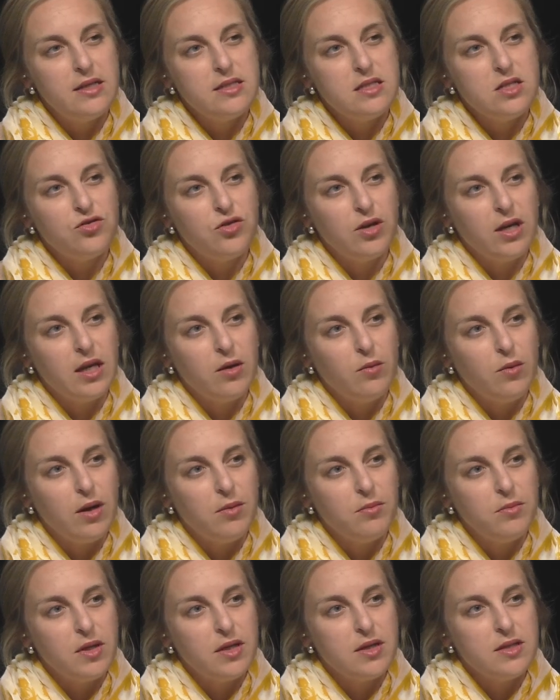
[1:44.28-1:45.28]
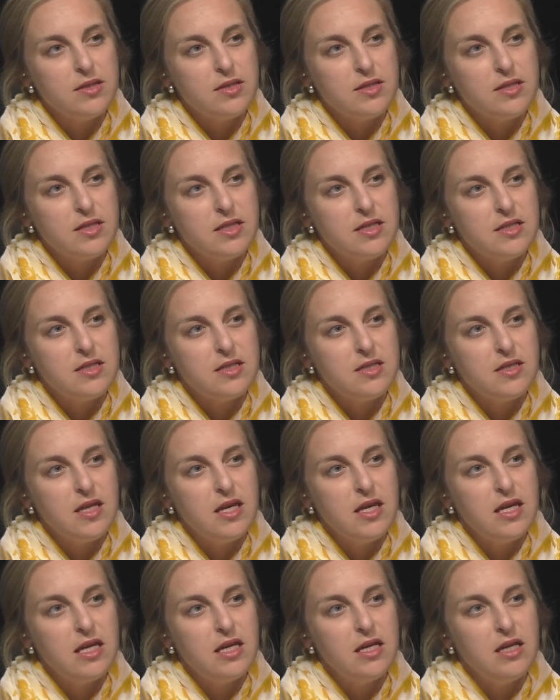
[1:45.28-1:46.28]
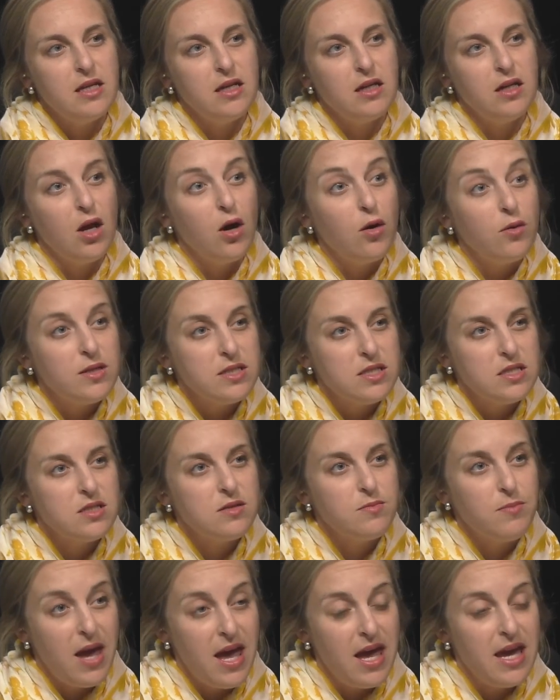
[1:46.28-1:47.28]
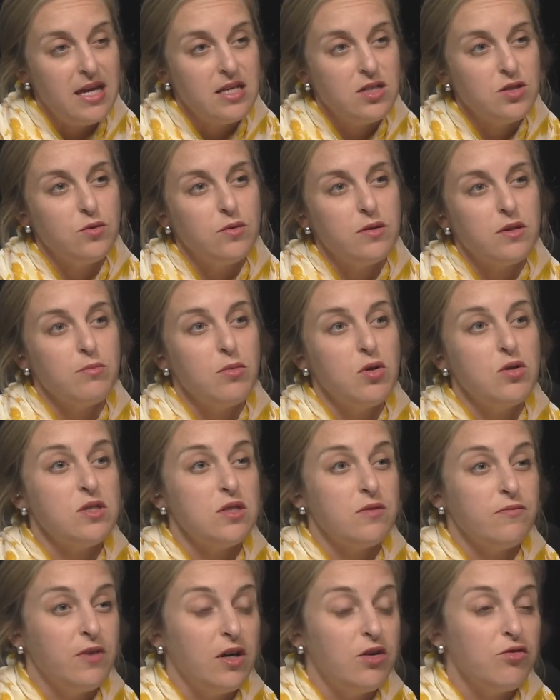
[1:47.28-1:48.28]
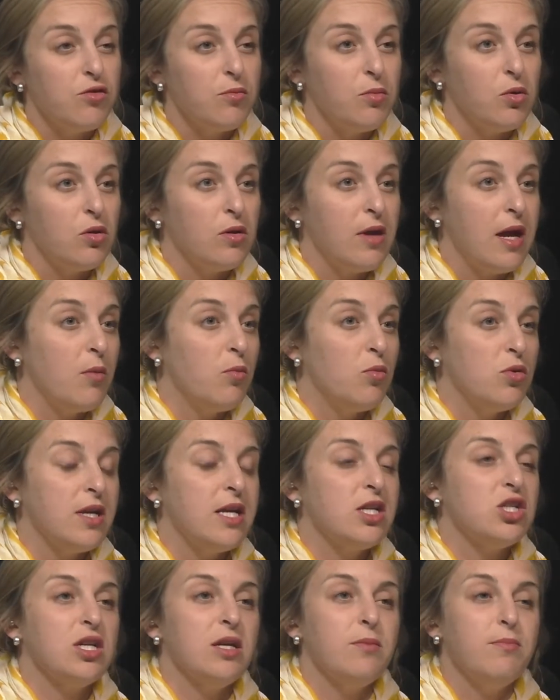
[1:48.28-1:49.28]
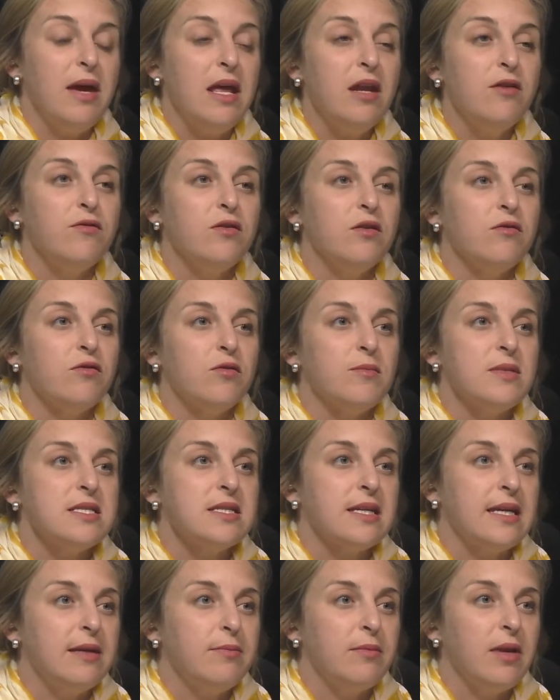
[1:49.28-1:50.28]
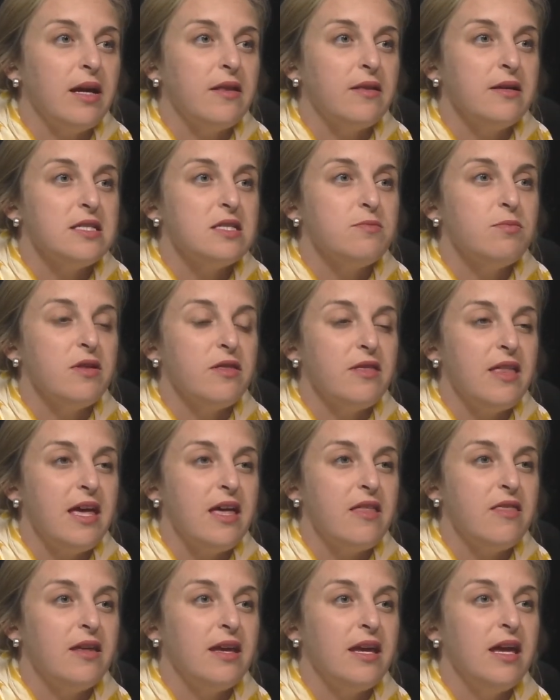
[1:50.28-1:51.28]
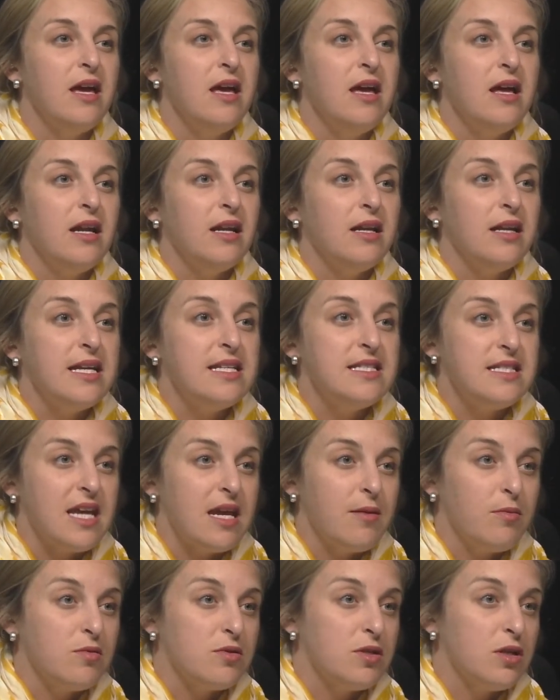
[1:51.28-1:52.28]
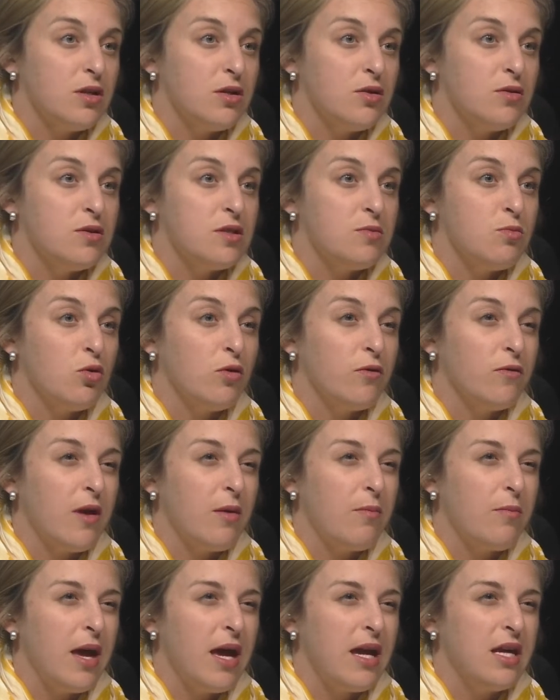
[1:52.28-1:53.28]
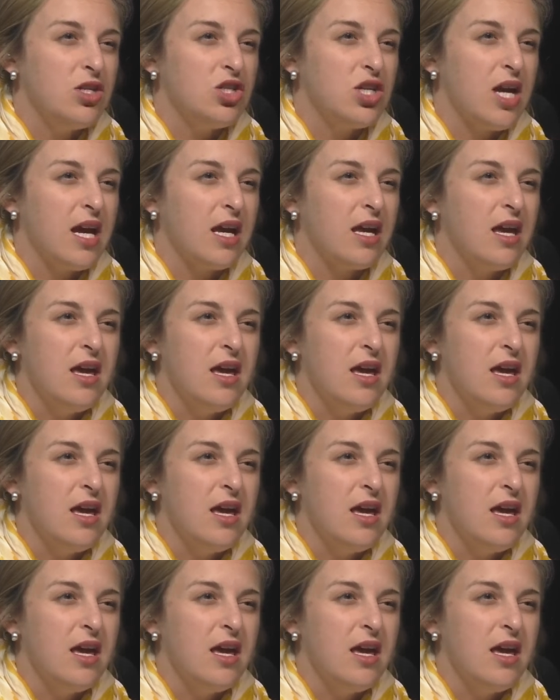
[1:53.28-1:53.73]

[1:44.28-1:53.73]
is a tricky one because it's the lowest paid who are the most vulnerable and would actually benefit from a scheme like this, but they're the least able to lose more of their paycheck.